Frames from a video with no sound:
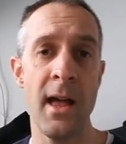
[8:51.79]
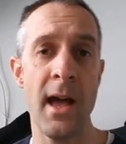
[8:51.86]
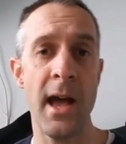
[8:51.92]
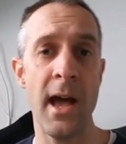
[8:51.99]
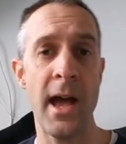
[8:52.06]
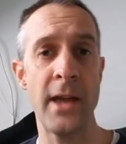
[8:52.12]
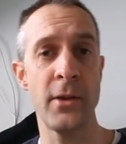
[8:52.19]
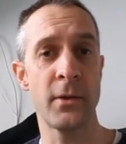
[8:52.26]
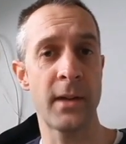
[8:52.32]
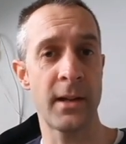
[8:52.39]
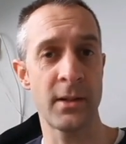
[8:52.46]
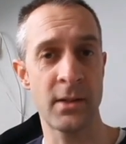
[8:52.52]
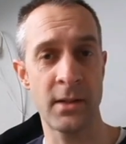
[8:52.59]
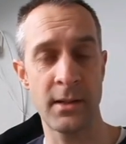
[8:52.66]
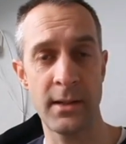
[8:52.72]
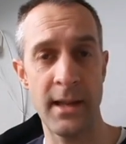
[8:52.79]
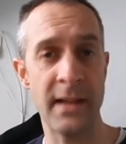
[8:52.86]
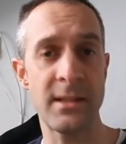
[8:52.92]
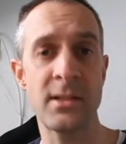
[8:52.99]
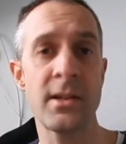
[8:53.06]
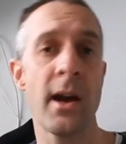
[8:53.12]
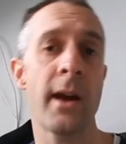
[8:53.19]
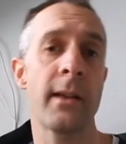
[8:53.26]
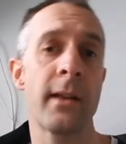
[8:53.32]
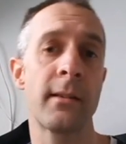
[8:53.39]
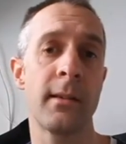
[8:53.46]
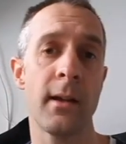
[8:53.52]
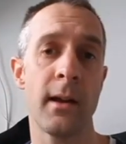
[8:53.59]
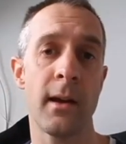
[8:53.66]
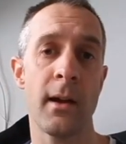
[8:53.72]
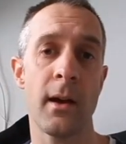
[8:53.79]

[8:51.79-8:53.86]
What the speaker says: and you can get started